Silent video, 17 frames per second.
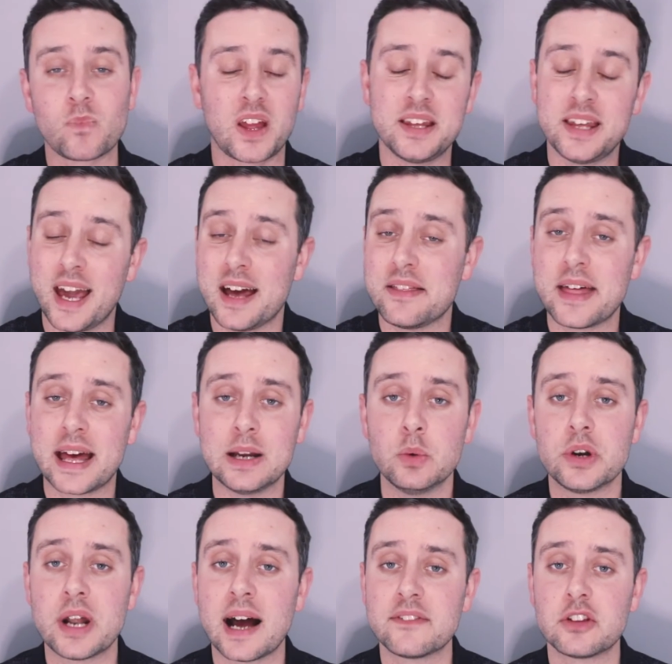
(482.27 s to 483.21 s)
Yeah, they
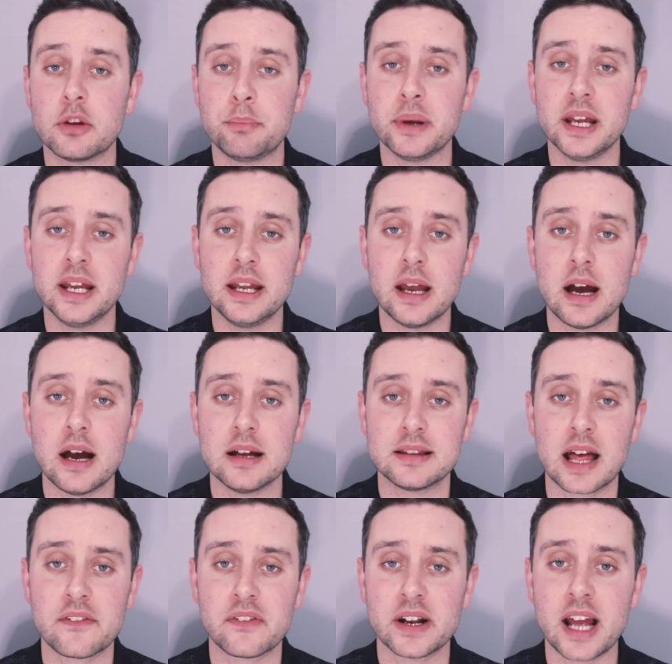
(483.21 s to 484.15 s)
would have to be
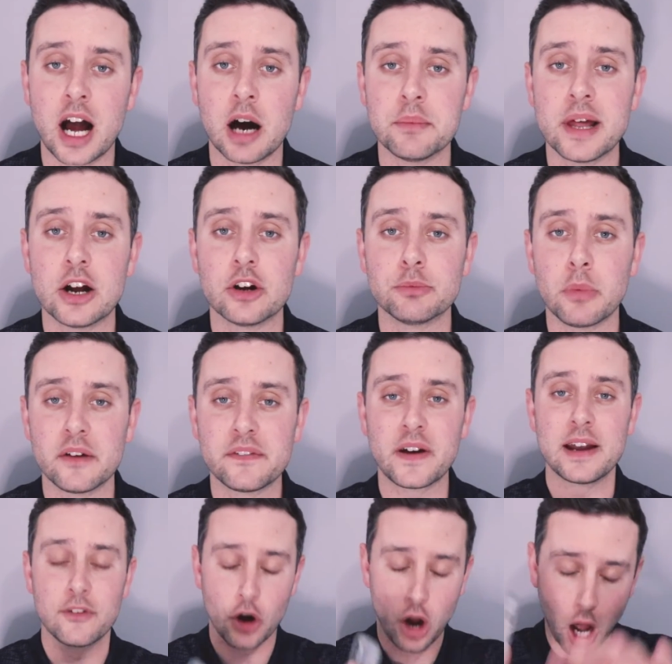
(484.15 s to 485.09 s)
definitely up there as my
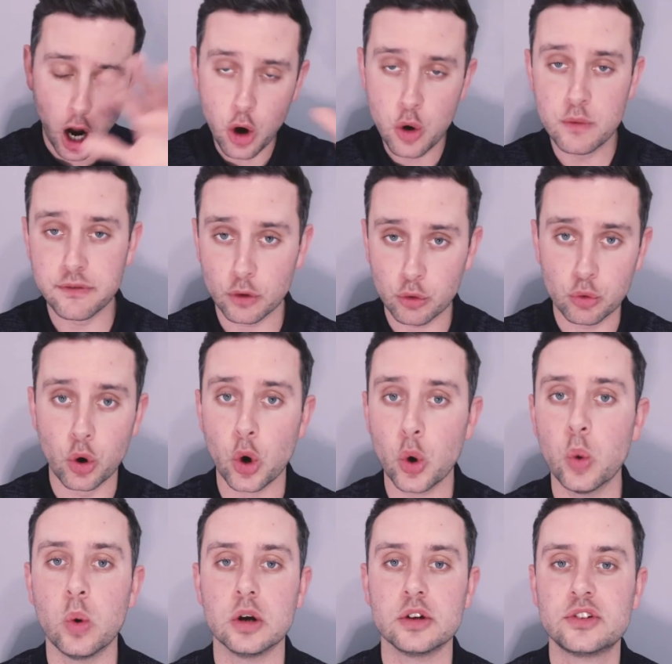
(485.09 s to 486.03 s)
favourite
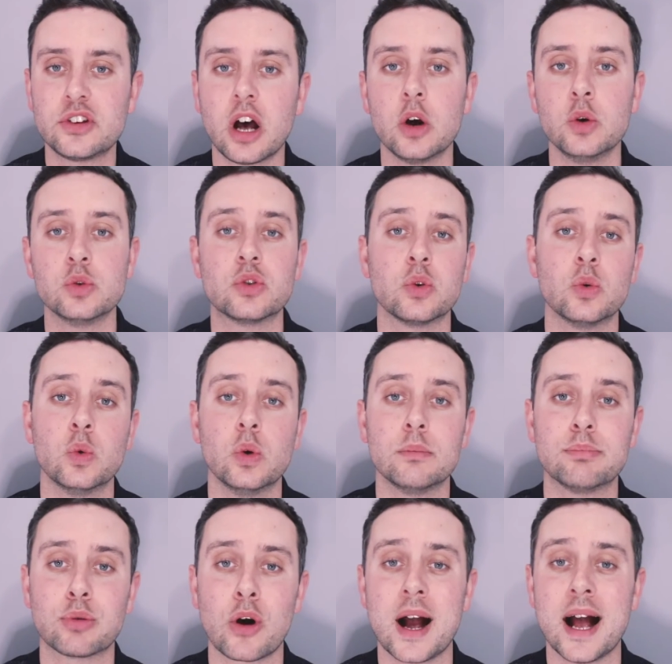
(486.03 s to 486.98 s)
overall total
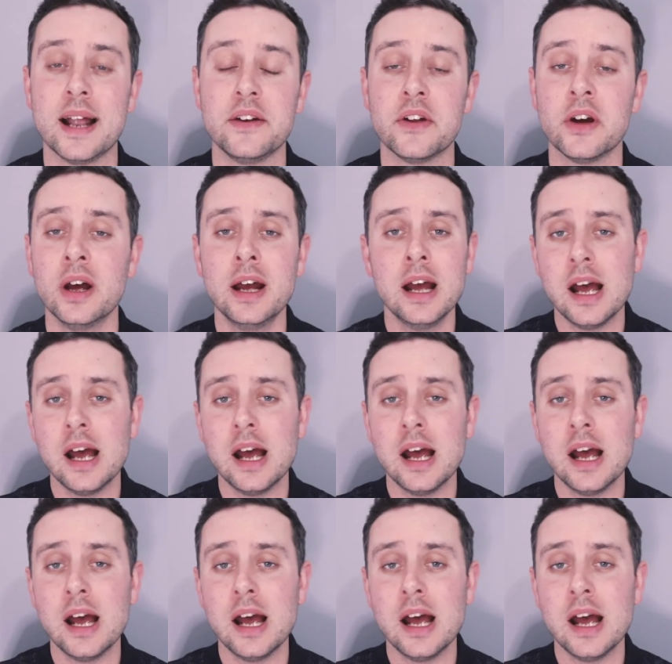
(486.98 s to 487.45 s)
brand.